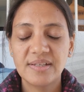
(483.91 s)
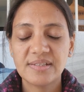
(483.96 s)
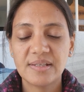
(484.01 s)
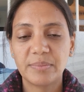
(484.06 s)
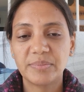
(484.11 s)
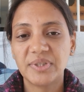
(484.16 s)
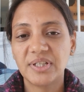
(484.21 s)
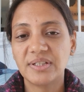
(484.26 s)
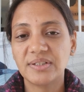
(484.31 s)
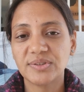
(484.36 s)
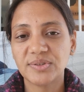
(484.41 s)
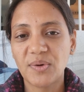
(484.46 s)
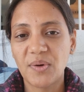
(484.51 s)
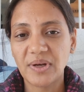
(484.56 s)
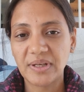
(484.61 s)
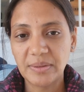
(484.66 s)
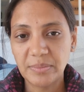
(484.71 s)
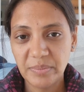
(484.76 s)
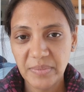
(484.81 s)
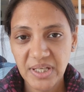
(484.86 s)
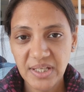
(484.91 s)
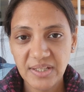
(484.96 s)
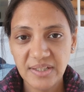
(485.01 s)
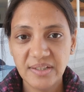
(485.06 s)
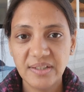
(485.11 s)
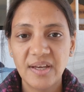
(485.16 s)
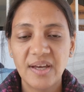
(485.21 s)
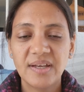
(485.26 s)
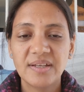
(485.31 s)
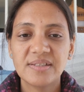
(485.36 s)
Something is wrong in
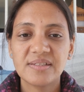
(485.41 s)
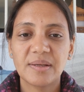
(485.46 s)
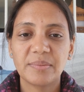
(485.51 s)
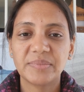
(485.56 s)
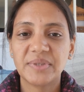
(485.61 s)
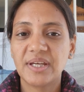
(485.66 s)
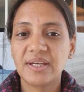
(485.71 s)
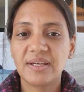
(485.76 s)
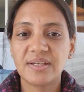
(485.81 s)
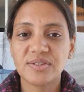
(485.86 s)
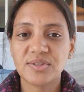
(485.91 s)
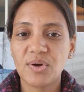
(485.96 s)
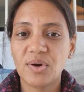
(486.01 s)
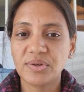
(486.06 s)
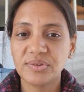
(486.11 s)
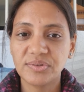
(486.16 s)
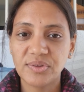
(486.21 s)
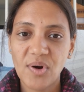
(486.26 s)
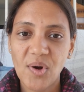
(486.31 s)
me, something has gone